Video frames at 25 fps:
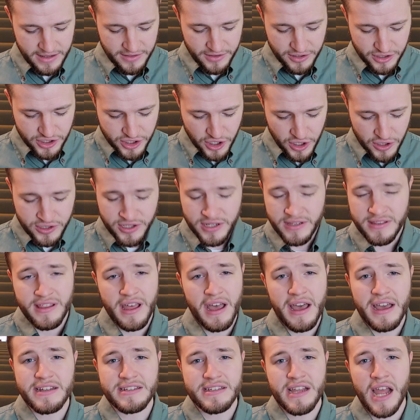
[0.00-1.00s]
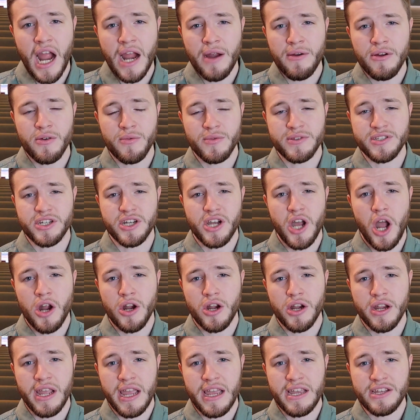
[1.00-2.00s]
The church in Thyatira was a
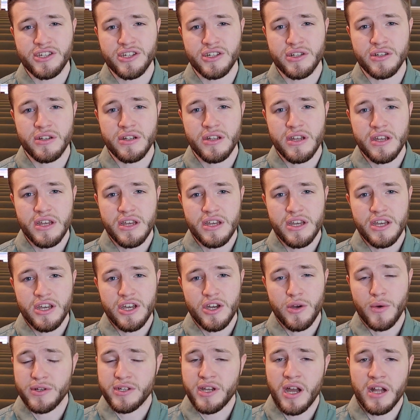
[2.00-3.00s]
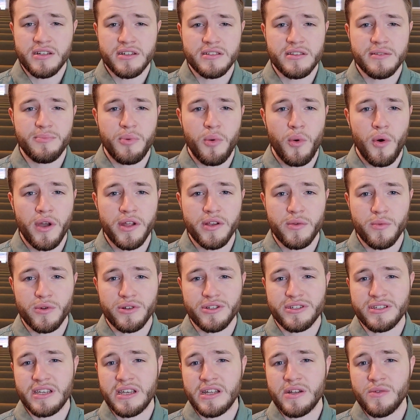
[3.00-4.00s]
congregation who had gotten to the point where
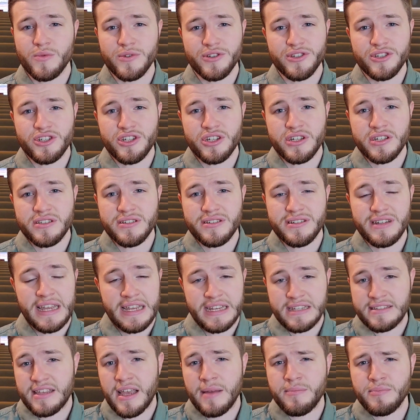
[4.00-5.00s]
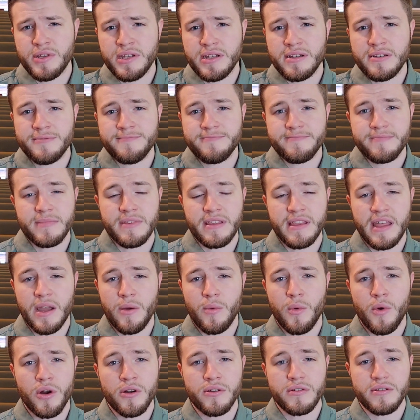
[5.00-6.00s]
sin was just accepted. They
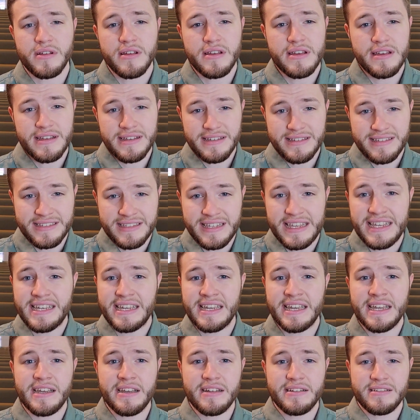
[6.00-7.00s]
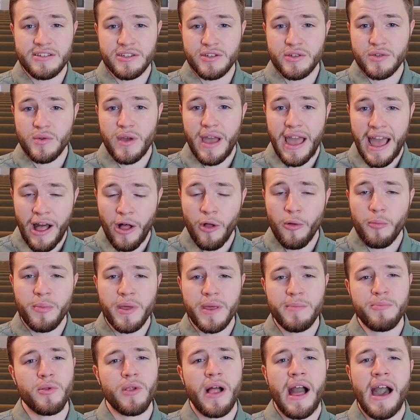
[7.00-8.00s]
weren't seeking to help
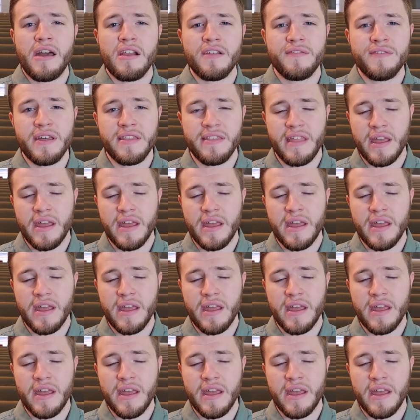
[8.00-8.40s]
people out of it.